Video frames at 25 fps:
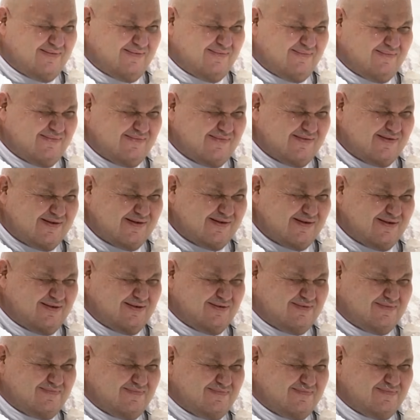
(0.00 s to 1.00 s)
as an
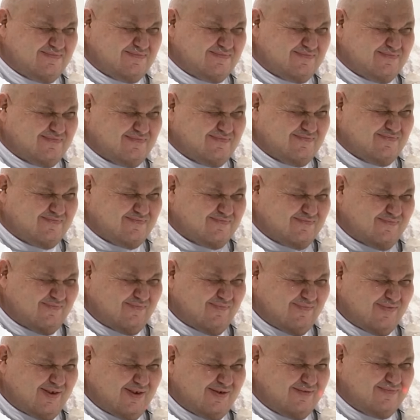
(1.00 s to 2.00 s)
iceberg. Leo
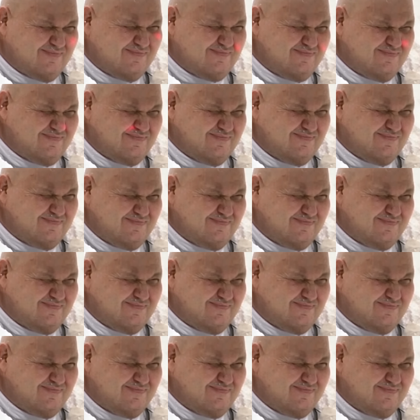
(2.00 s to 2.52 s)
or Kate